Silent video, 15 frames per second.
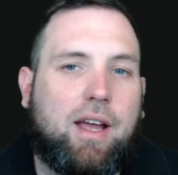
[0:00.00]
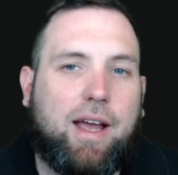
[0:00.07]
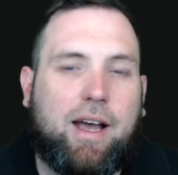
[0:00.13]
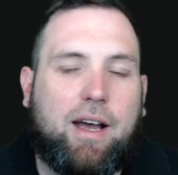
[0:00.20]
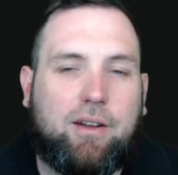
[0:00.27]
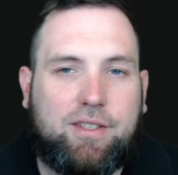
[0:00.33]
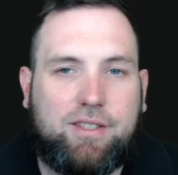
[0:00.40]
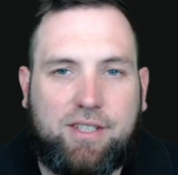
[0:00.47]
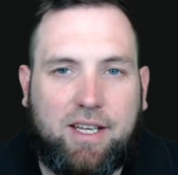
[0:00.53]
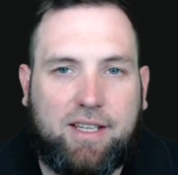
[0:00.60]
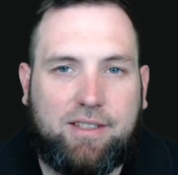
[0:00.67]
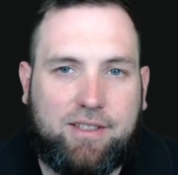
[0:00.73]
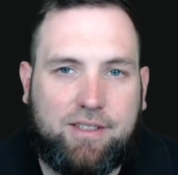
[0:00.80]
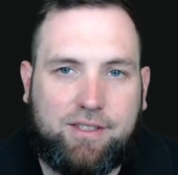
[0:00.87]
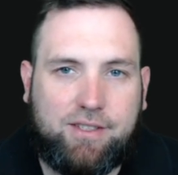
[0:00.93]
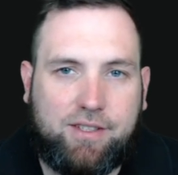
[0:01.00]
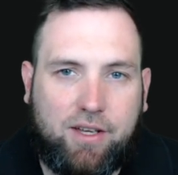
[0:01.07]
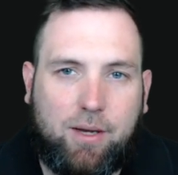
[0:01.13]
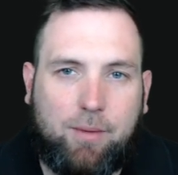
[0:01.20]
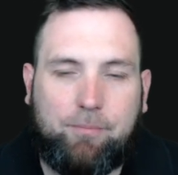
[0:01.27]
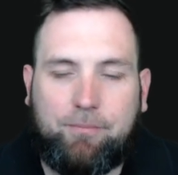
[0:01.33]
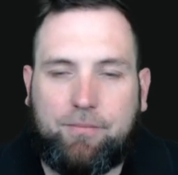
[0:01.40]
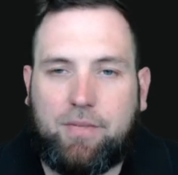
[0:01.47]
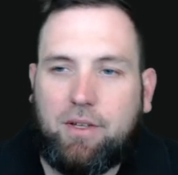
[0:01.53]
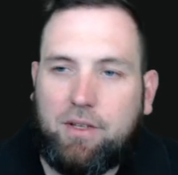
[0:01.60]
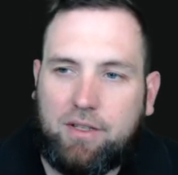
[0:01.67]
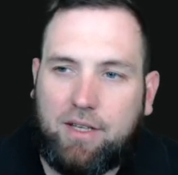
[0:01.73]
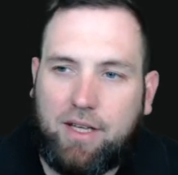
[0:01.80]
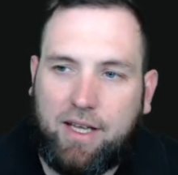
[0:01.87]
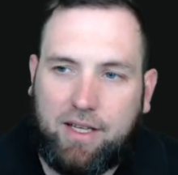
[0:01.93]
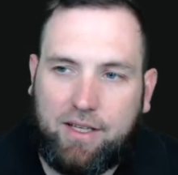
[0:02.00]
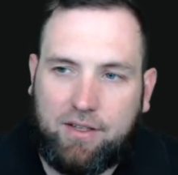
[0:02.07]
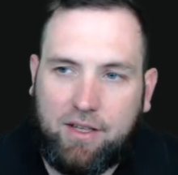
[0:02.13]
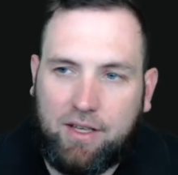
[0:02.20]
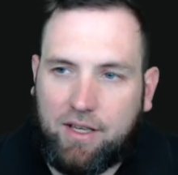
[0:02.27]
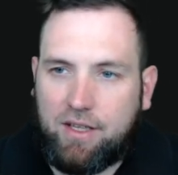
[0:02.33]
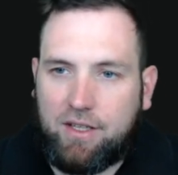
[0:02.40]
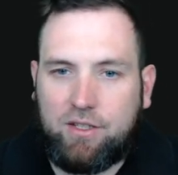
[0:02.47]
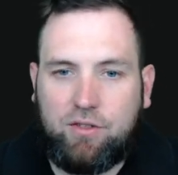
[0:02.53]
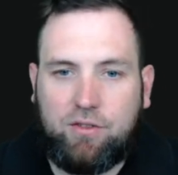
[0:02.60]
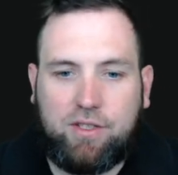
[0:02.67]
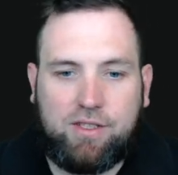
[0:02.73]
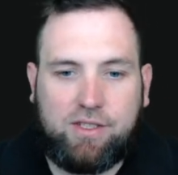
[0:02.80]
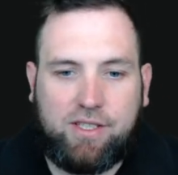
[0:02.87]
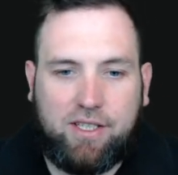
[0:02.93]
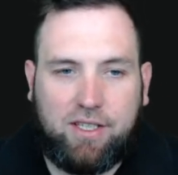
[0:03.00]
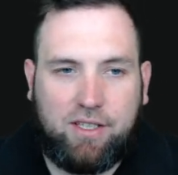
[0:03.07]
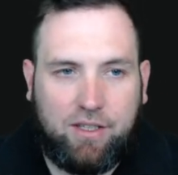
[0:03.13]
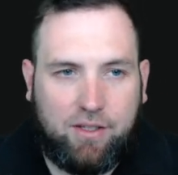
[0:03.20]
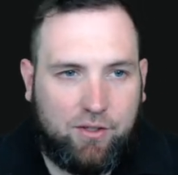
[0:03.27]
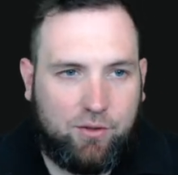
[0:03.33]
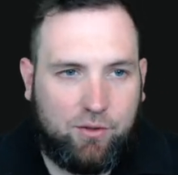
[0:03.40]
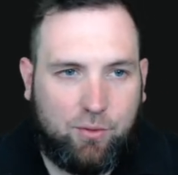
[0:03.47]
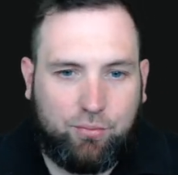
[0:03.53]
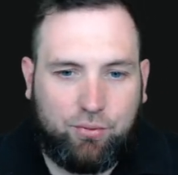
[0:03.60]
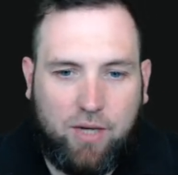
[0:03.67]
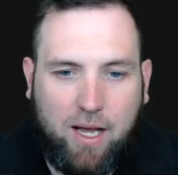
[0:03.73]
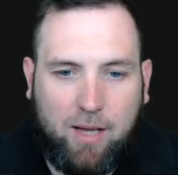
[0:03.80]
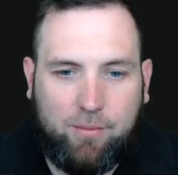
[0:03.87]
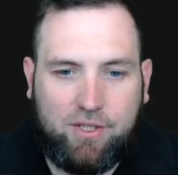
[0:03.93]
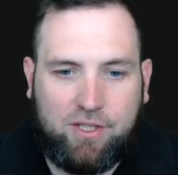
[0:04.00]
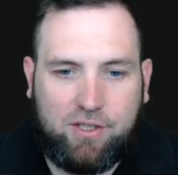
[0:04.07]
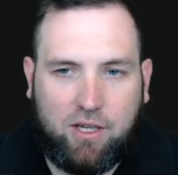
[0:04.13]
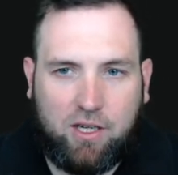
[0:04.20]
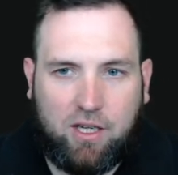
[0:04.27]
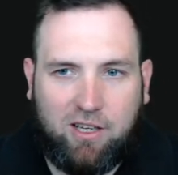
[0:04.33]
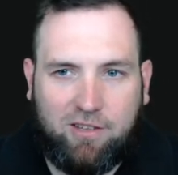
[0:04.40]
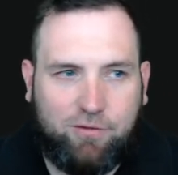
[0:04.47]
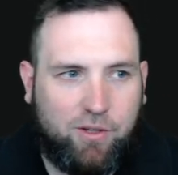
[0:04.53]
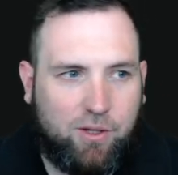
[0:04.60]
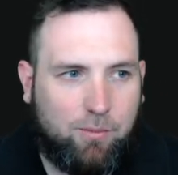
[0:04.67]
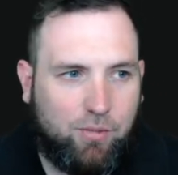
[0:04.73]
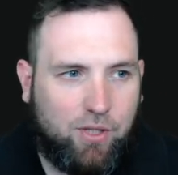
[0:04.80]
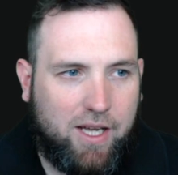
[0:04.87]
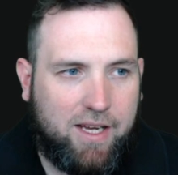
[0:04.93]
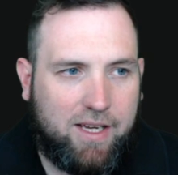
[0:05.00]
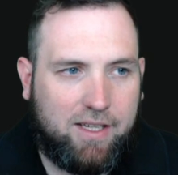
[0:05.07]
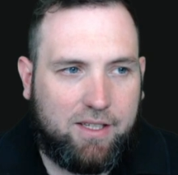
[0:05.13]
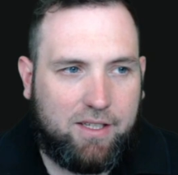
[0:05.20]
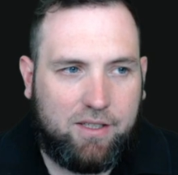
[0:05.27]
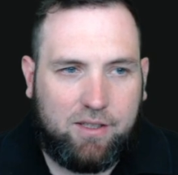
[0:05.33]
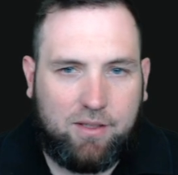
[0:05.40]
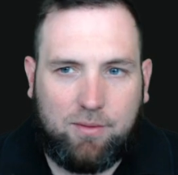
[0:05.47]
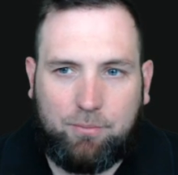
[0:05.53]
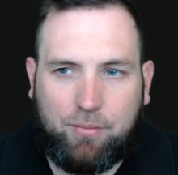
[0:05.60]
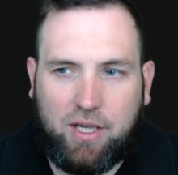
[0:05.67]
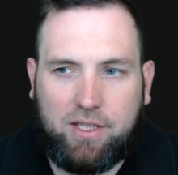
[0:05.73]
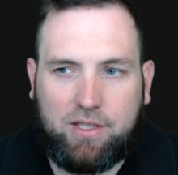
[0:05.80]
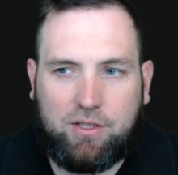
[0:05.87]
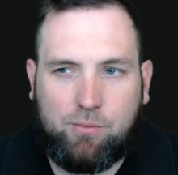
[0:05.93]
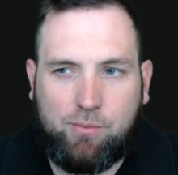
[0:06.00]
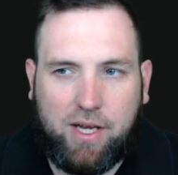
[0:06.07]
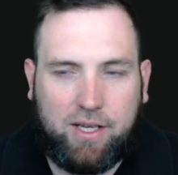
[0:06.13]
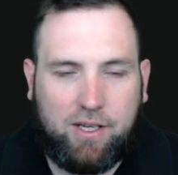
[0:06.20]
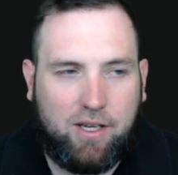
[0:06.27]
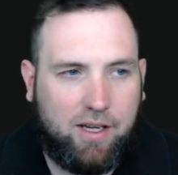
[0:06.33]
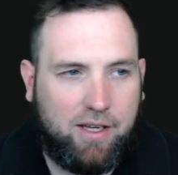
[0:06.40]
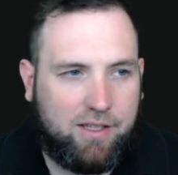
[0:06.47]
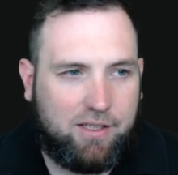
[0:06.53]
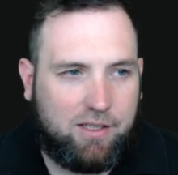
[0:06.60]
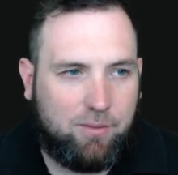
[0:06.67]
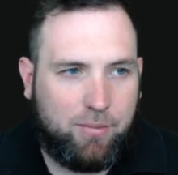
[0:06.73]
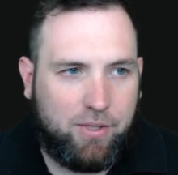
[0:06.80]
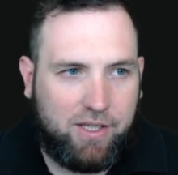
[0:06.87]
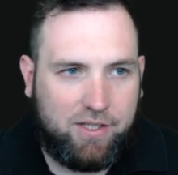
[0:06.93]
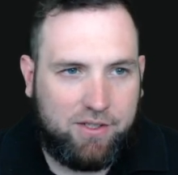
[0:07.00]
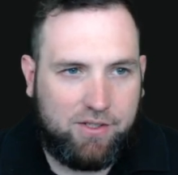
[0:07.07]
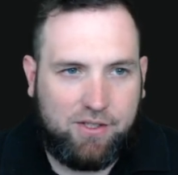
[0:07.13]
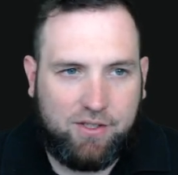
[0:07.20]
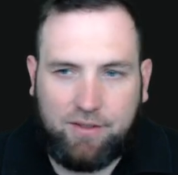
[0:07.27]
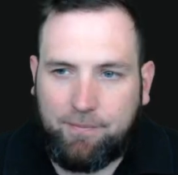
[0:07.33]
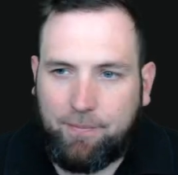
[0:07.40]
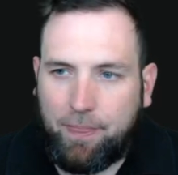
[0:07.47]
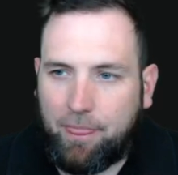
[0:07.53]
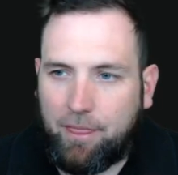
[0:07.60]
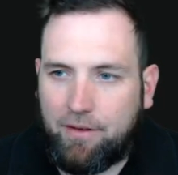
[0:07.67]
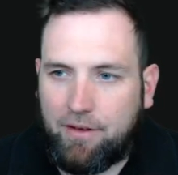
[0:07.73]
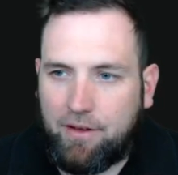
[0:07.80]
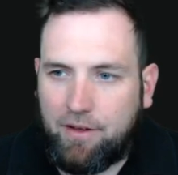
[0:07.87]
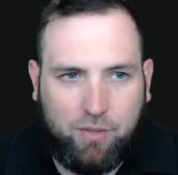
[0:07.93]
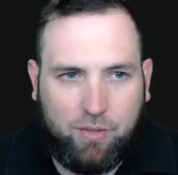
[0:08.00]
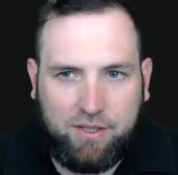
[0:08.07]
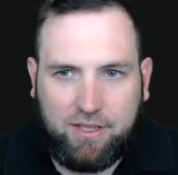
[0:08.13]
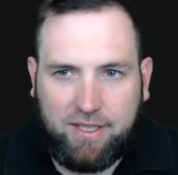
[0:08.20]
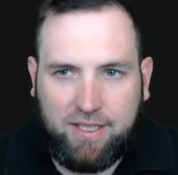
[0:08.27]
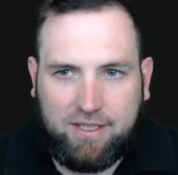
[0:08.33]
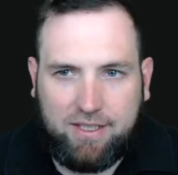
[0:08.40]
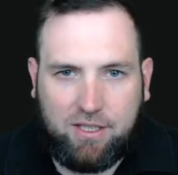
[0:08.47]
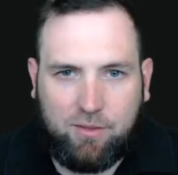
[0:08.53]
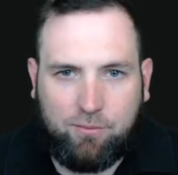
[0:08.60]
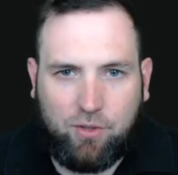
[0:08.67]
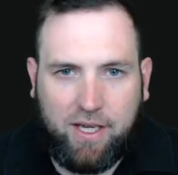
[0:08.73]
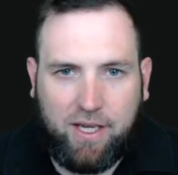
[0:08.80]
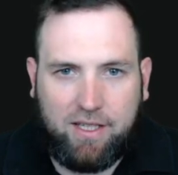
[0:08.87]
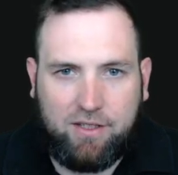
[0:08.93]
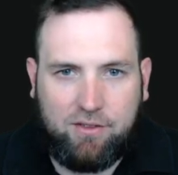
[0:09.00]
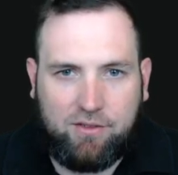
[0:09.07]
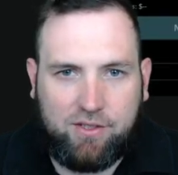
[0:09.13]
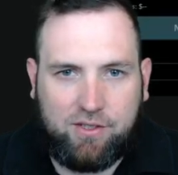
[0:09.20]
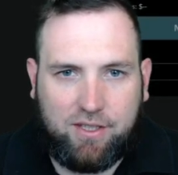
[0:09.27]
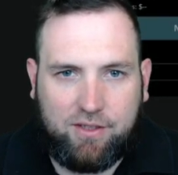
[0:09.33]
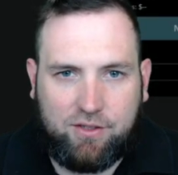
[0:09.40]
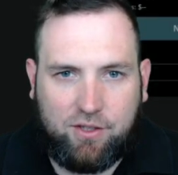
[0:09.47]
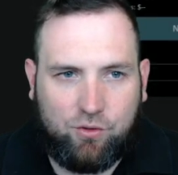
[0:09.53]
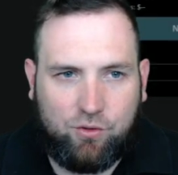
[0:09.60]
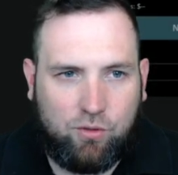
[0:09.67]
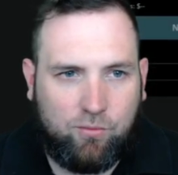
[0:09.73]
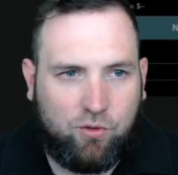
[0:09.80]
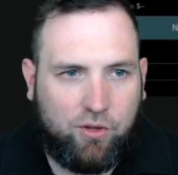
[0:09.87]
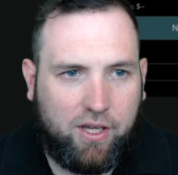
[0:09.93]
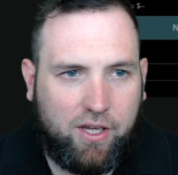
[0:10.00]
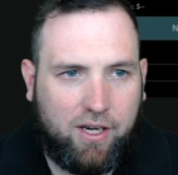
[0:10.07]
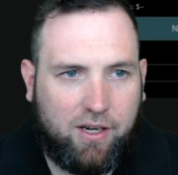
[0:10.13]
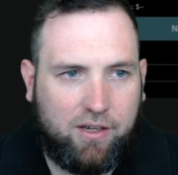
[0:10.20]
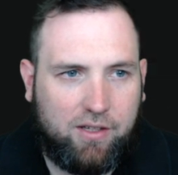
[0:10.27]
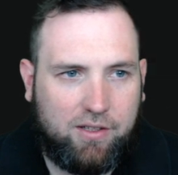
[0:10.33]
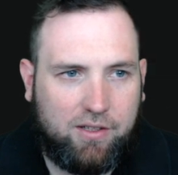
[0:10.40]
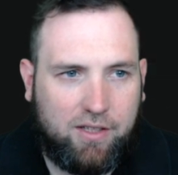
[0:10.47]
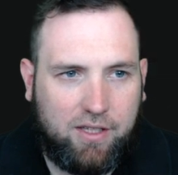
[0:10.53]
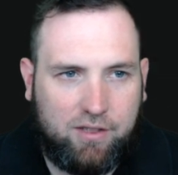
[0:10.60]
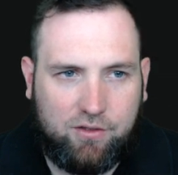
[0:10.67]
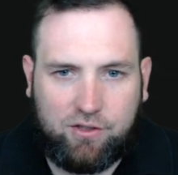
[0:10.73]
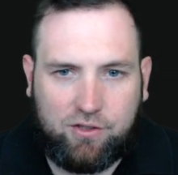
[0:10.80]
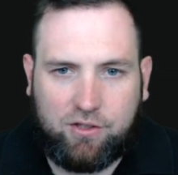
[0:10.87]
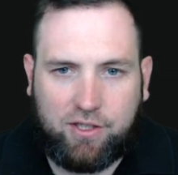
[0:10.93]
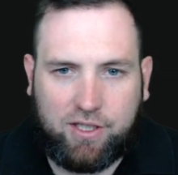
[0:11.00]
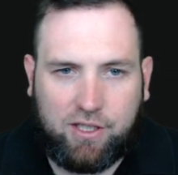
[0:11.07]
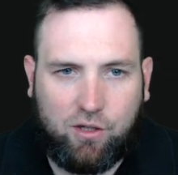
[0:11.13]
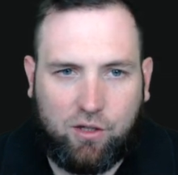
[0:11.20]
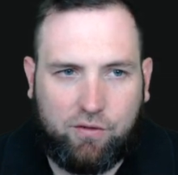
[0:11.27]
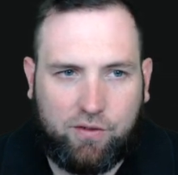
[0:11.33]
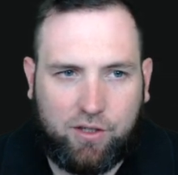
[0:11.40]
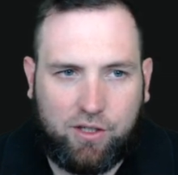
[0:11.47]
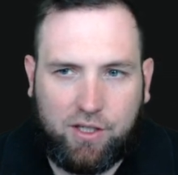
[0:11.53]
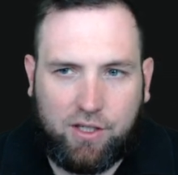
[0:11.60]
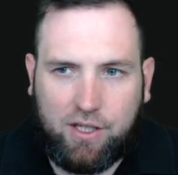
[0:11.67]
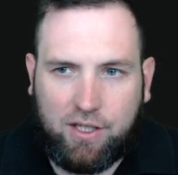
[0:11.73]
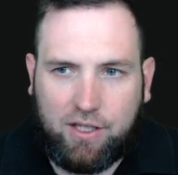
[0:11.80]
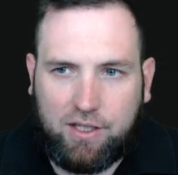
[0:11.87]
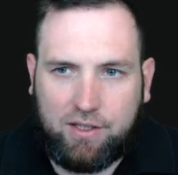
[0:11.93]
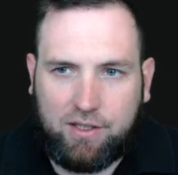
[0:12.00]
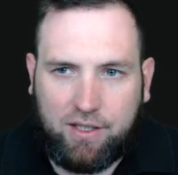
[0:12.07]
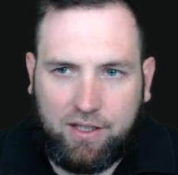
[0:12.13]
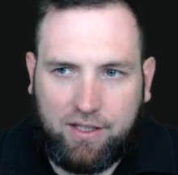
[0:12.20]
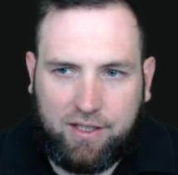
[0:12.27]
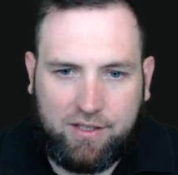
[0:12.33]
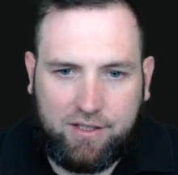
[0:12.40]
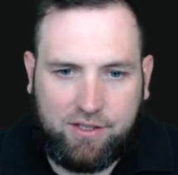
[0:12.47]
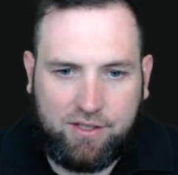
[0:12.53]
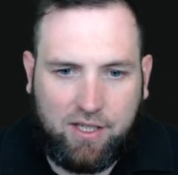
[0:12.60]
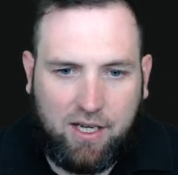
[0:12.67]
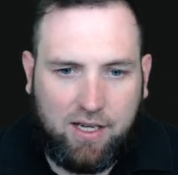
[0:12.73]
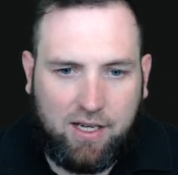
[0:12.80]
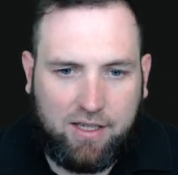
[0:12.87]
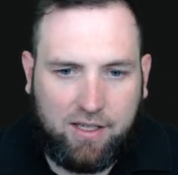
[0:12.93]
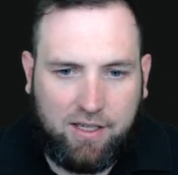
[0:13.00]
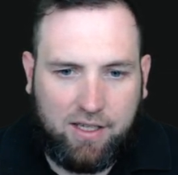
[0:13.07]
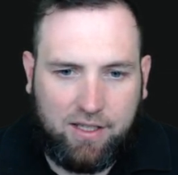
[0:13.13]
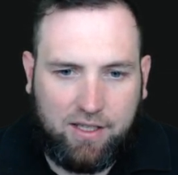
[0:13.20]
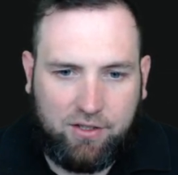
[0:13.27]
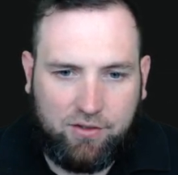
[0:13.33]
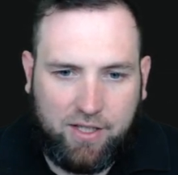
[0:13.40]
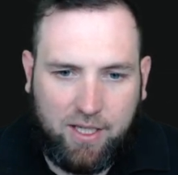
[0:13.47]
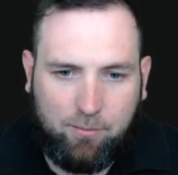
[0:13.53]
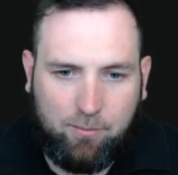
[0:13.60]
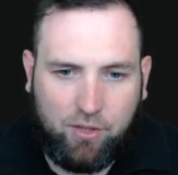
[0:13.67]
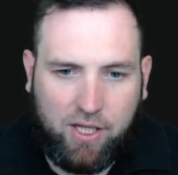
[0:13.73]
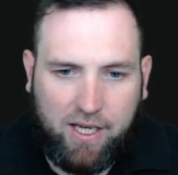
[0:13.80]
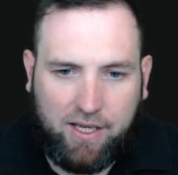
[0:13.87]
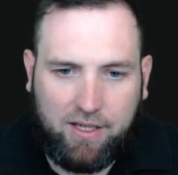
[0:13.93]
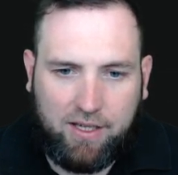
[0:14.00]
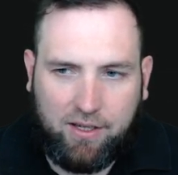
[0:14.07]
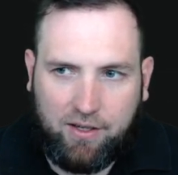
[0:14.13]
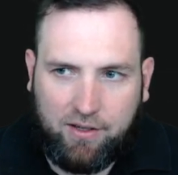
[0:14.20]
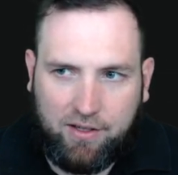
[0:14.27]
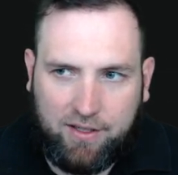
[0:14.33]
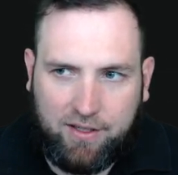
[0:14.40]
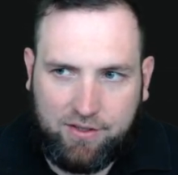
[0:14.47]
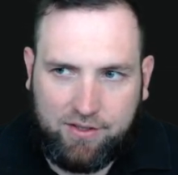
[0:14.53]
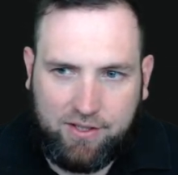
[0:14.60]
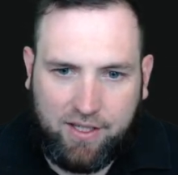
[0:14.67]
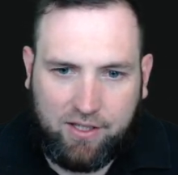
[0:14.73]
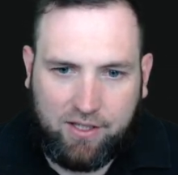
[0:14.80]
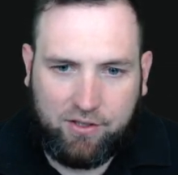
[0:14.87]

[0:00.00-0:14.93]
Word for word: how to set this up. And you can see you'll probably start off with a blank, but you may not, it depends. But to get to the blank, you can see there's a normal there, and just click over to hit stock, and you got a blank here, and it'll say